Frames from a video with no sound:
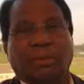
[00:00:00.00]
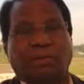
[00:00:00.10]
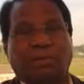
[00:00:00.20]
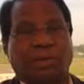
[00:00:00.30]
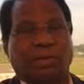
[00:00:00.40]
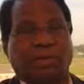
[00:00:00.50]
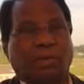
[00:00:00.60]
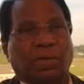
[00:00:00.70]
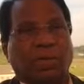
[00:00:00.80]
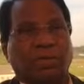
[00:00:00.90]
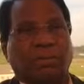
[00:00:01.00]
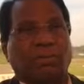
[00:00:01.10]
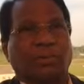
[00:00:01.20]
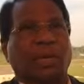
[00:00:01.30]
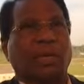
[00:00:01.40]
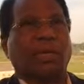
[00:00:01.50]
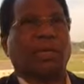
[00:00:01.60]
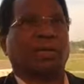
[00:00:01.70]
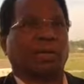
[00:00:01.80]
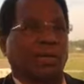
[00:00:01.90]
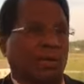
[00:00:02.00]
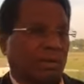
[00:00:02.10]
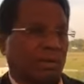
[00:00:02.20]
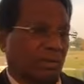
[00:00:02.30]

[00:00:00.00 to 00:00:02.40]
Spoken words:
The world total is about $80 trillion.